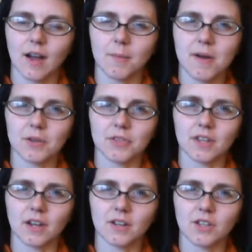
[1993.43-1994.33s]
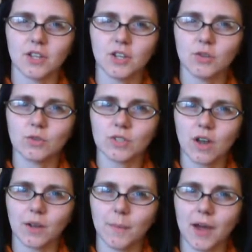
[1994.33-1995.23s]
about the new
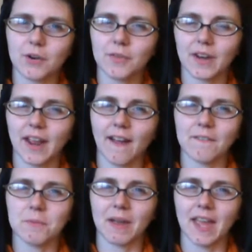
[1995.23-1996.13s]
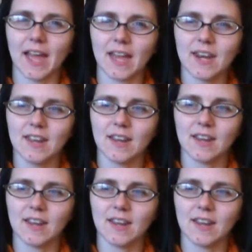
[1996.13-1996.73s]
sock pattern that I have in my head.